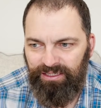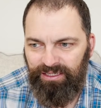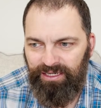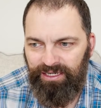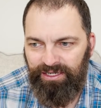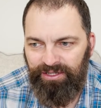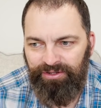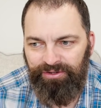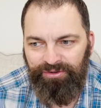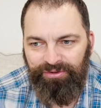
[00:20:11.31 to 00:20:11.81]

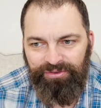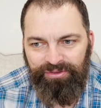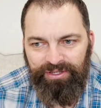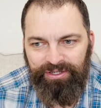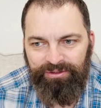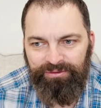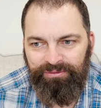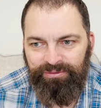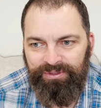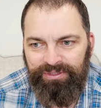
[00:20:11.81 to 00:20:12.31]
Another
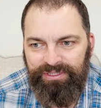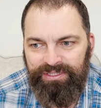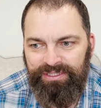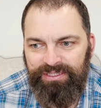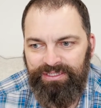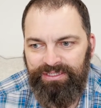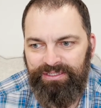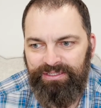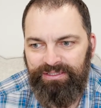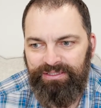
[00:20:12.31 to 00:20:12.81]
thing
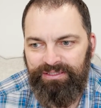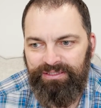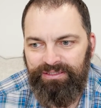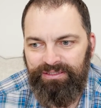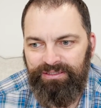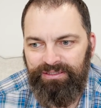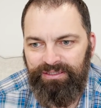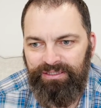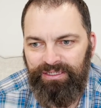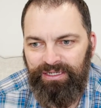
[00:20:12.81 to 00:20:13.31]
was,
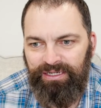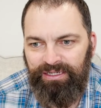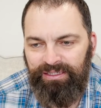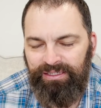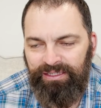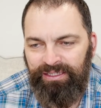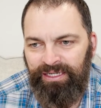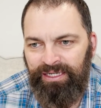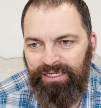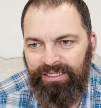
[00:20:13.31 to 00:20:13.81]

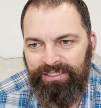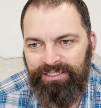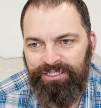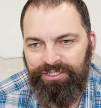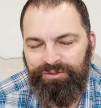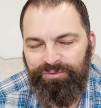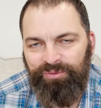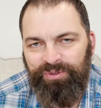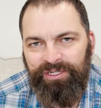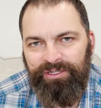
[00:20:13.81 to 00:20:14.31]
yeah, I
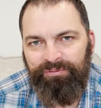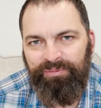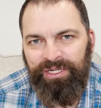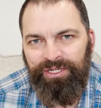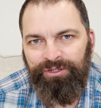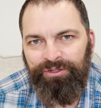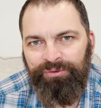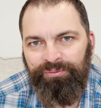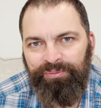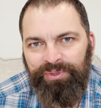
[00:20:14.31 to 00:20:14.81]
just wanted my
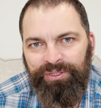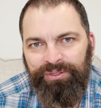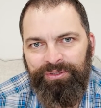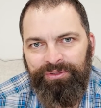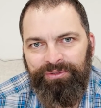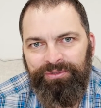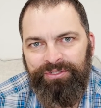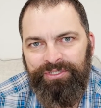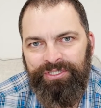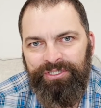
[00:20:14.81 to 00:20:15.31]
own
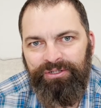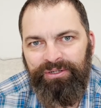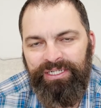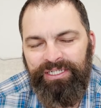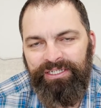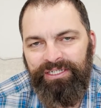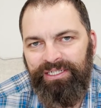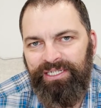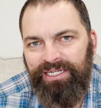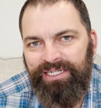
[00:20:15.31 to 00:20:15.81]
boat so I
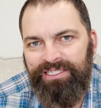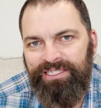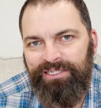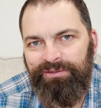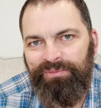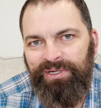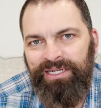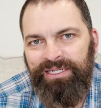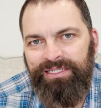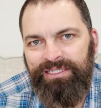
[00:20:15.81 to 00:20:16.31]
could
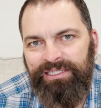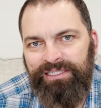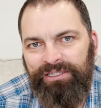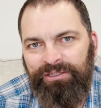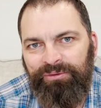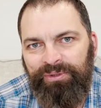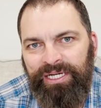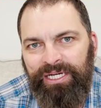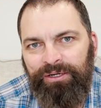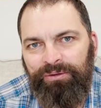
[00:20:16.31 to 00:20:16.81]
customize it the
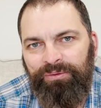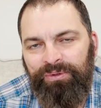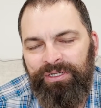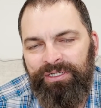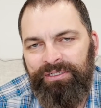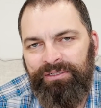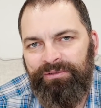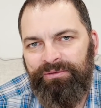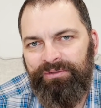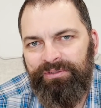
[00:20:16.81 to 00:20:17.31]
way I
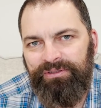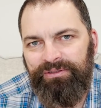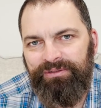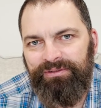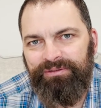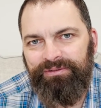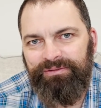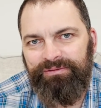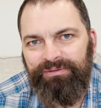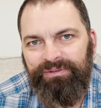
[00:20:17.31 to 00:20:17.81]
want with
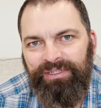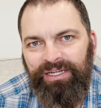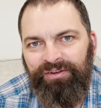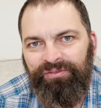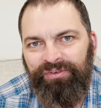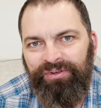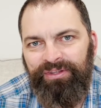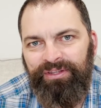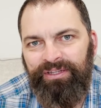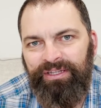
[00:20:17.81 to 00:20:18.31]

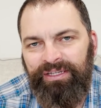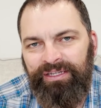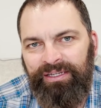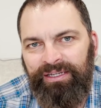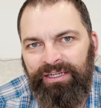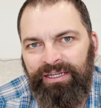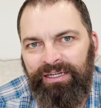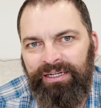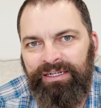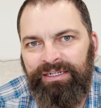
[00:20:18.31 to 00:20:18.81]

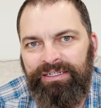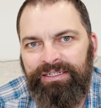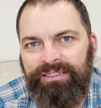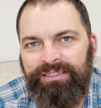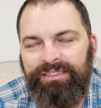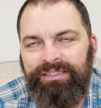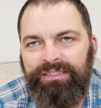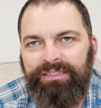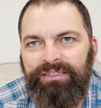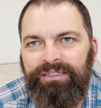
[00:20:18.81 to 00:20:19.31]
everything and
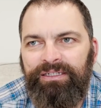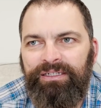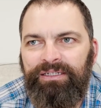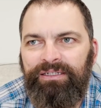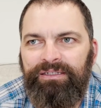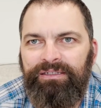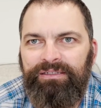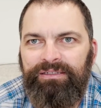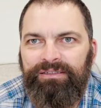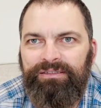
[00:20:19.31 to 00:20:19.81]

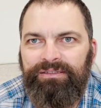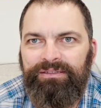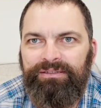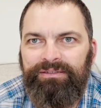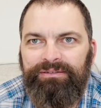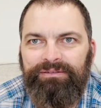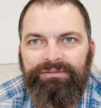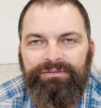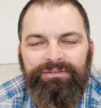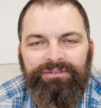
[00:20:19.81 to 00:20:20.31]

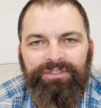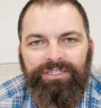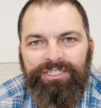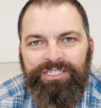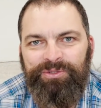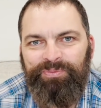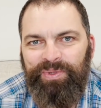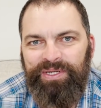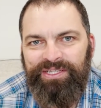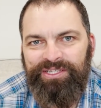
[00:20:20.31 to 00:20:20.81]
not
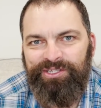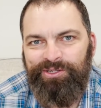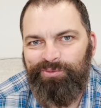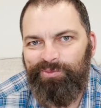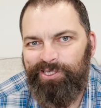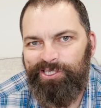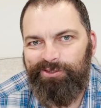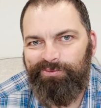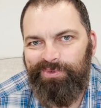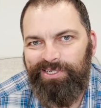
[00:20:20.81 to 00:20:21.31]
spend so
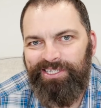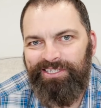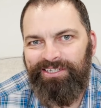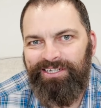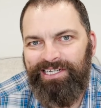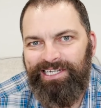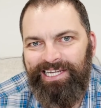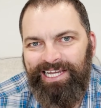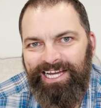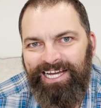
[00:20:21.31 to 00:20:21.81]
much money
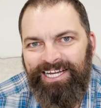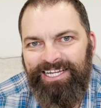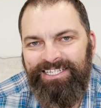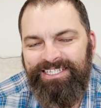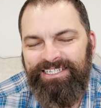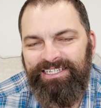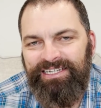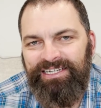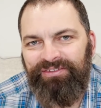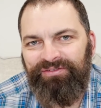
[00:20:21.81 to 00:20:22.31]
on
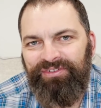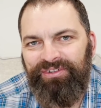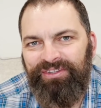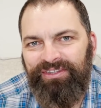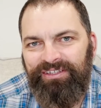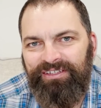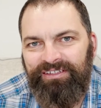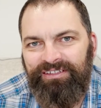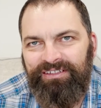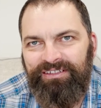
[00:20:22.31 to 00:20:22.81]
gas and
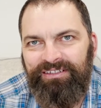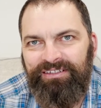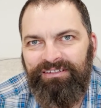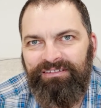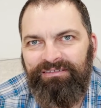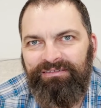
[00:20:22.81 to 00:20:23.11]
everything.